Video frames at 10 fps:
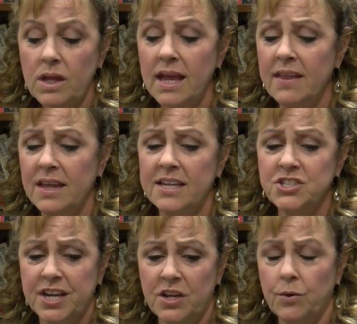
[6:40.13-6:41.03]
And then in
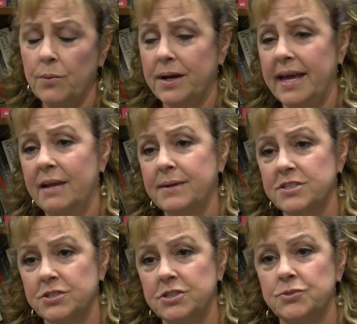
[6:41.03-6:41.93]
January, when I had my
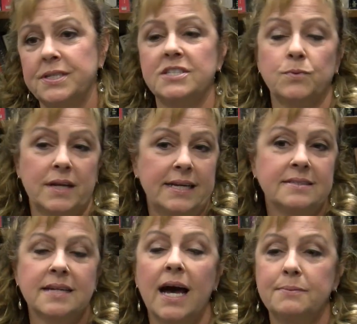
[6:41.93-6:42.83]
surgery, is when I had
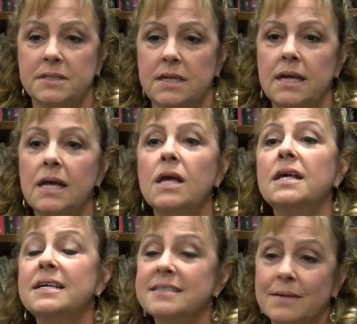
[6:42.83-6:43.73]
stopped.
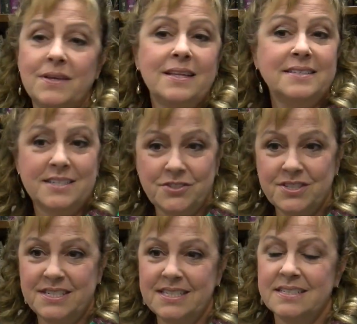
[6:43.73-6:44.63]
Something that's
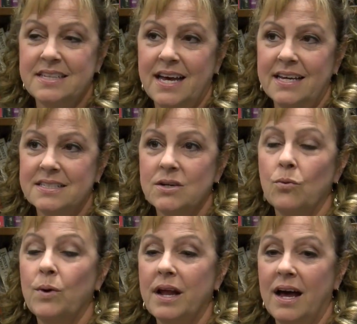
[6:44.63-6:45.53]
interesting is that
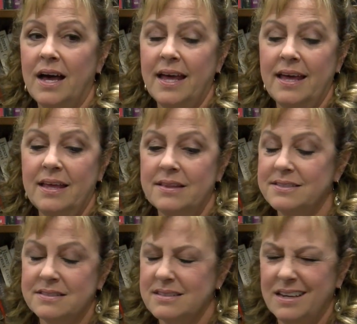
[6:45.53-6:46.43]
when I,
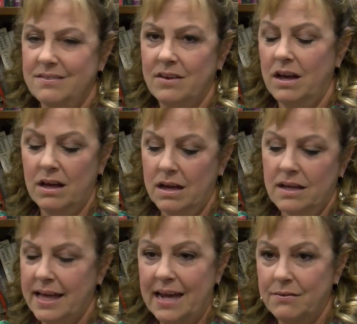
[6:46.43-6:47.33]
this is kind of uh,
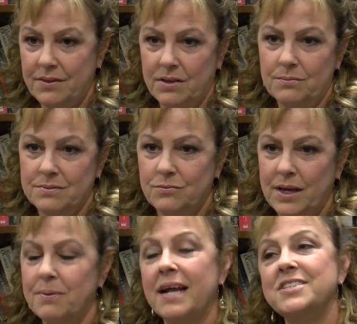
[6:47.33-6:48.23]
out of the way,
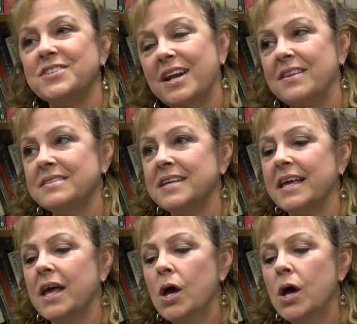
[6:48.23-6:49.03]
but I just thought of this like,